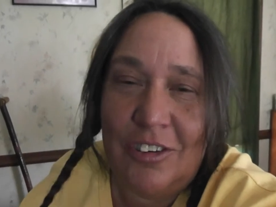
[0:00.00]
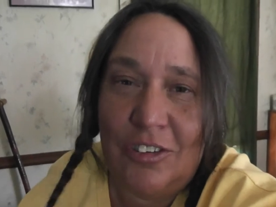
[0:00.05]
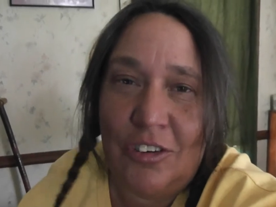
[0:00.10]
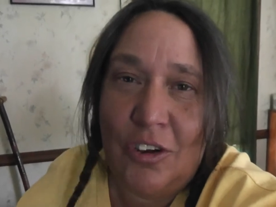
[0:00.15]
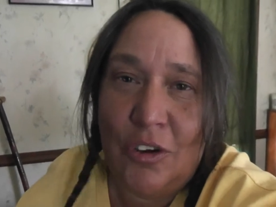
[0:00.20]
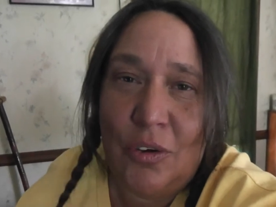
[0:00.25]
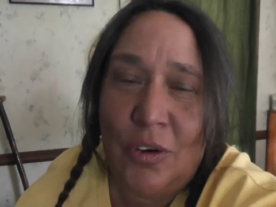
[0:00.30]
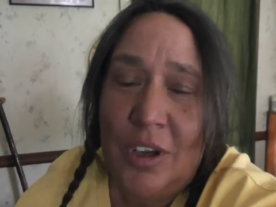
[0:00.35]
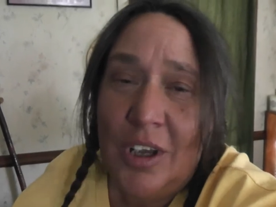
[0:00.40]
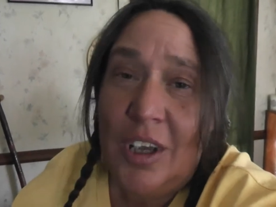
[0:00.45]

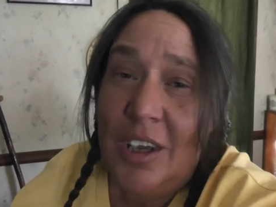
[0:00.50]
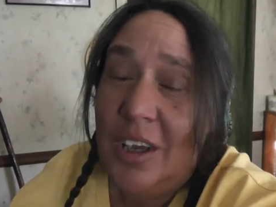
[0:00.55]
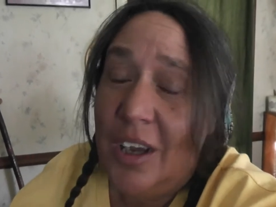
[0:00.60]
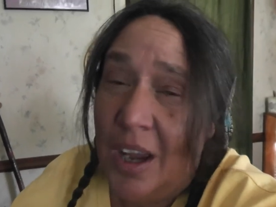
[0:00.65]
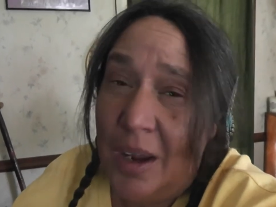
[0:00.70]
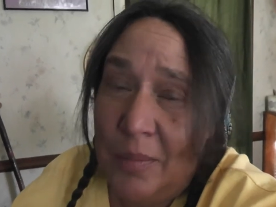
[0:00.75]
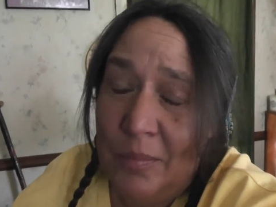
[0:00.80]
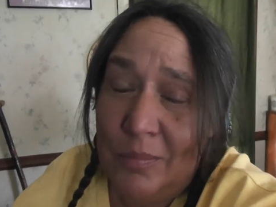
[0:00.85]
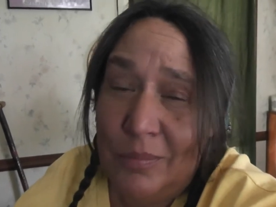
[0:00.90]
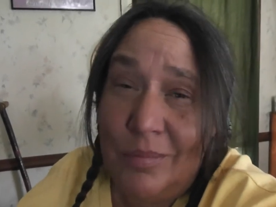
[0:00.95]
so
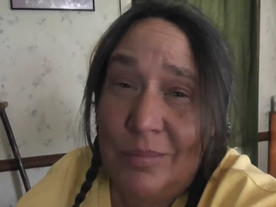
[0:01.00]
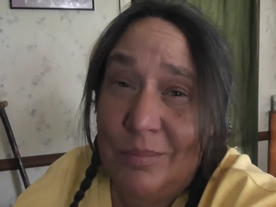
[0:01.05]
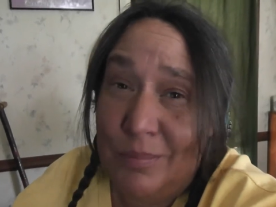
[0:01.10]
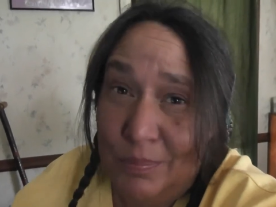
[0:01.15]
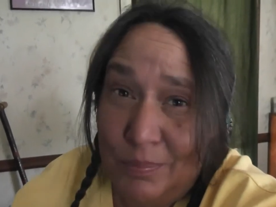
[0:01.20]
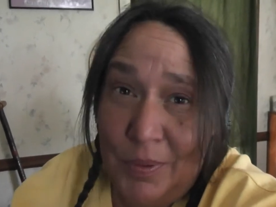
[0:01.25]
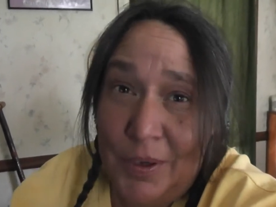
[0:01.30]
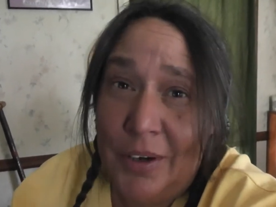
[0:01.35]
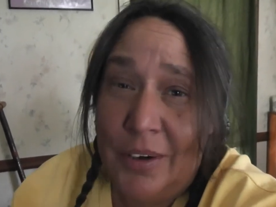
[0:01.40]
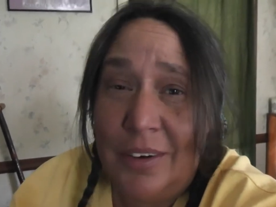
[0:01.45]

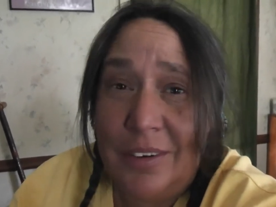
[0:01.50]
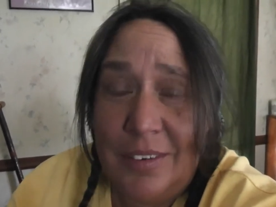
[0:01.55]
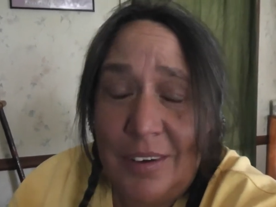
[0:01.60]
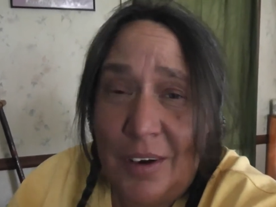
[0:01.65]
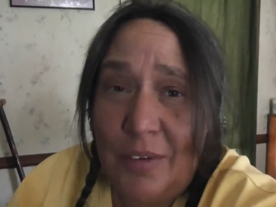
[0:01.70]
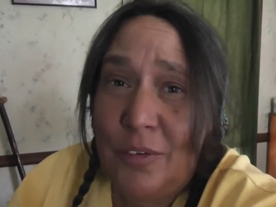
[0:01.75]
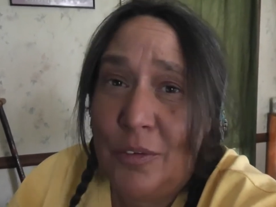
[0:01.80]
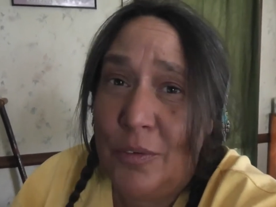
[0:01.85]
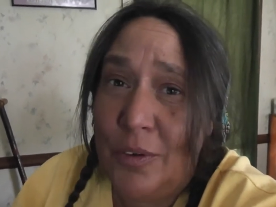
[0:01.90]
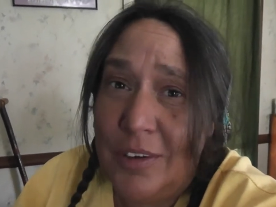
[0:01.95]
parents
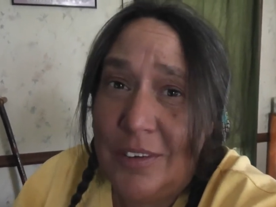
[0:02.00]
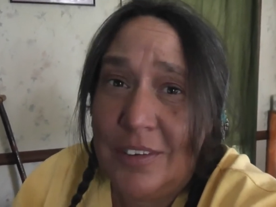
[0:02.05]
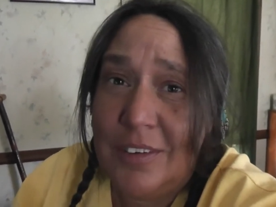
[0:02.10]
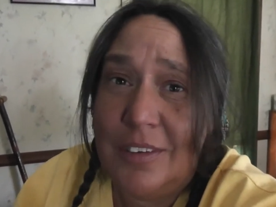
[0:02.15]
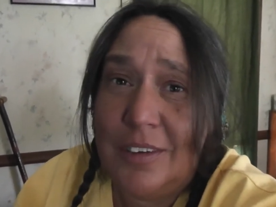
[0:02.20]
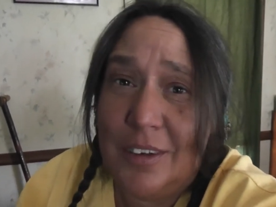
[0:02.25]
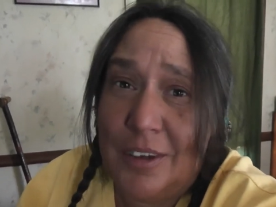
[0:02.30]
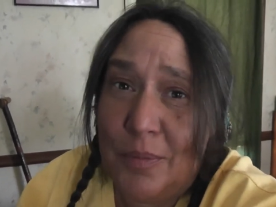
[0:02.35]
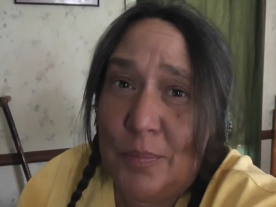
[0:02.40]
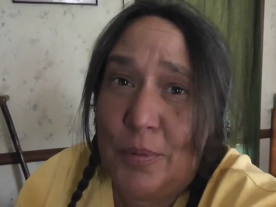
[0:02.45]
have a reason
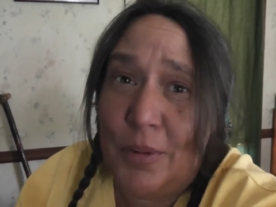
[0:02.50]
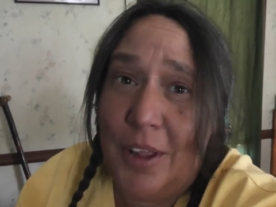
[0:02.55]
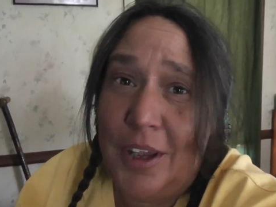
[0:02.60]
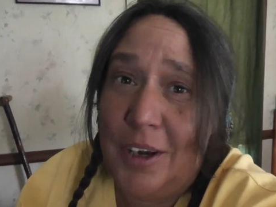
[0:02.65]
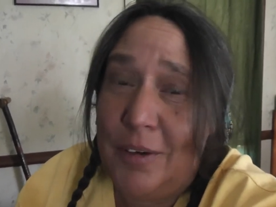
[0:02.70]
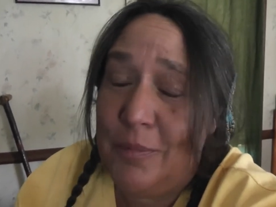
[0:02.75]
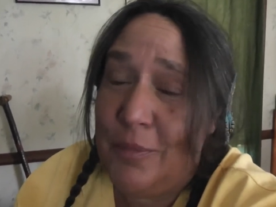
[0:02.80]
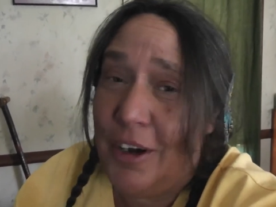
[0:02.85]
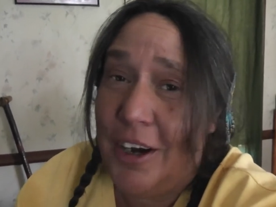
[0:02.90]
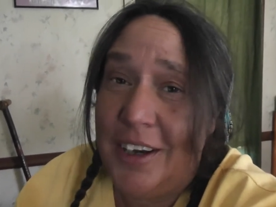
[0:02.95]
to
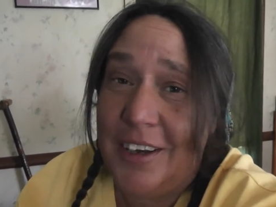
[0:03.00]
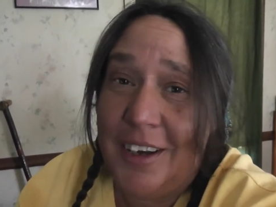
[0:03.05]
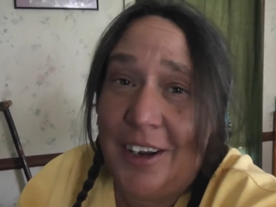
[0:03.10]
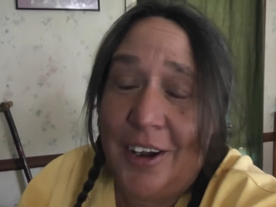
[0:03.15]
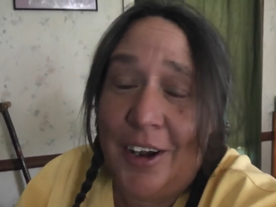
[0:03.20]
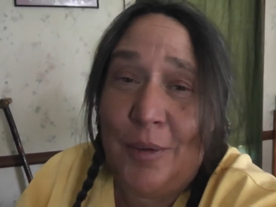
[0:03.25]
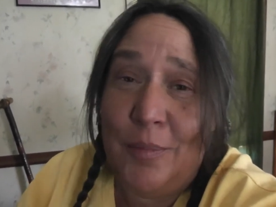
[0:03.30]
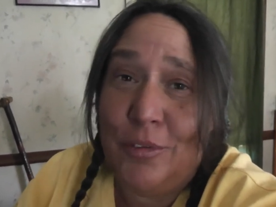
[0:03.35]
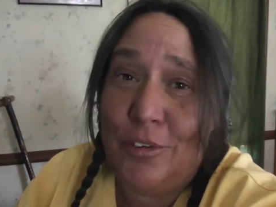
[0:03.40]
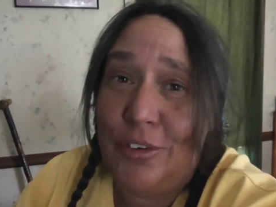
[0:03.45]
complain right now.
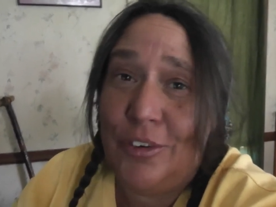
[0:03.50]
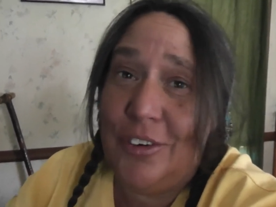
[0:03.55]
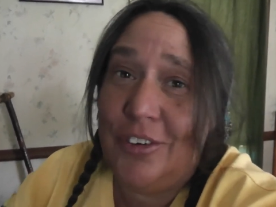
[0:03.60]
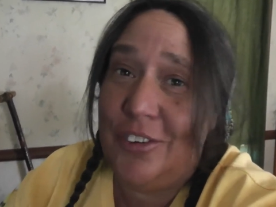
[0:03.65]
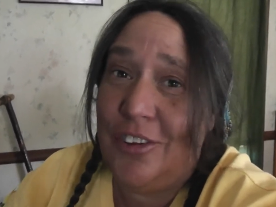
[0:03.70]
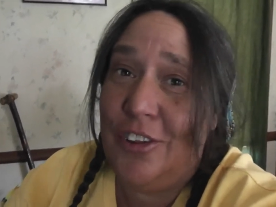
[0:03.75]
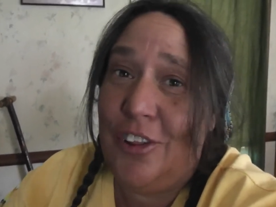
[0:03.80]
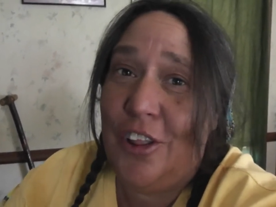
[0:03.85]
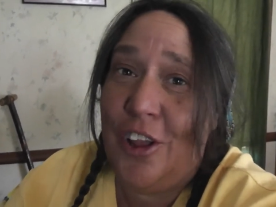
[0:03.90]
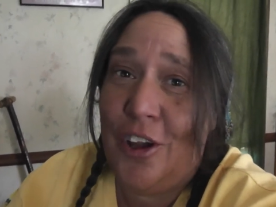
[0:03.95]
I'm sure
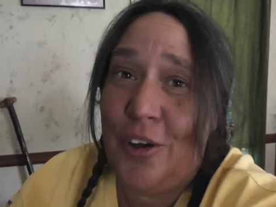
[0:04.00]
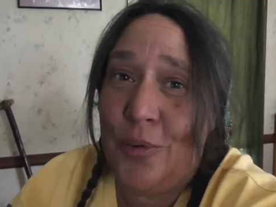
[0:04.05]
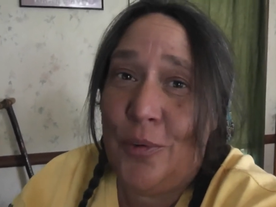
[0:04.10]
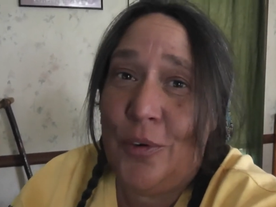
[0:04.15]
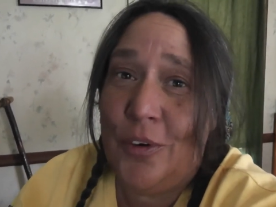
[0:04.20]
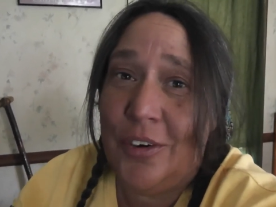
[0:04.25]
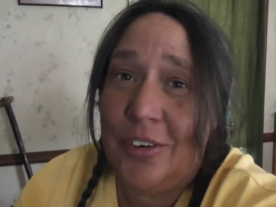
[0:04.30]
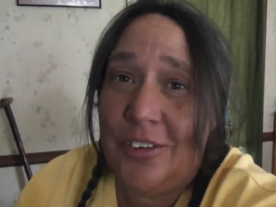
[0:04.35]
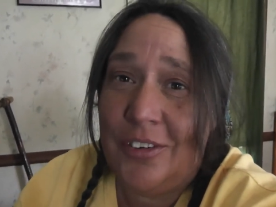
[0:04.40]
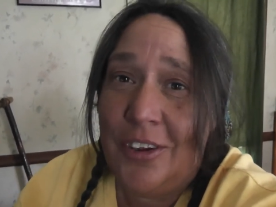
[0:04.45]
it's a lot
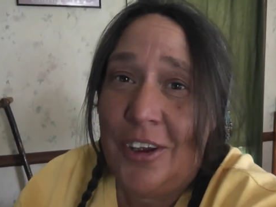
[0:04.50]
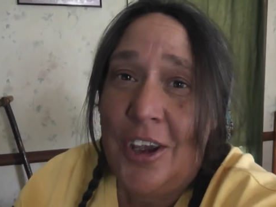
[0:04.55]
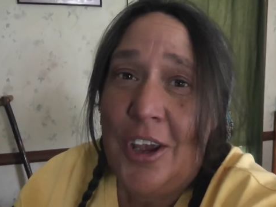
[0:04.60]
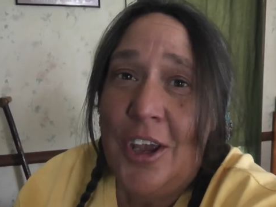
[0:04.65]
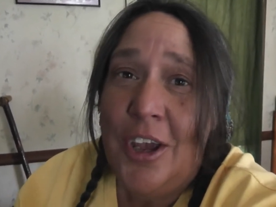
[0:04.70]
worse.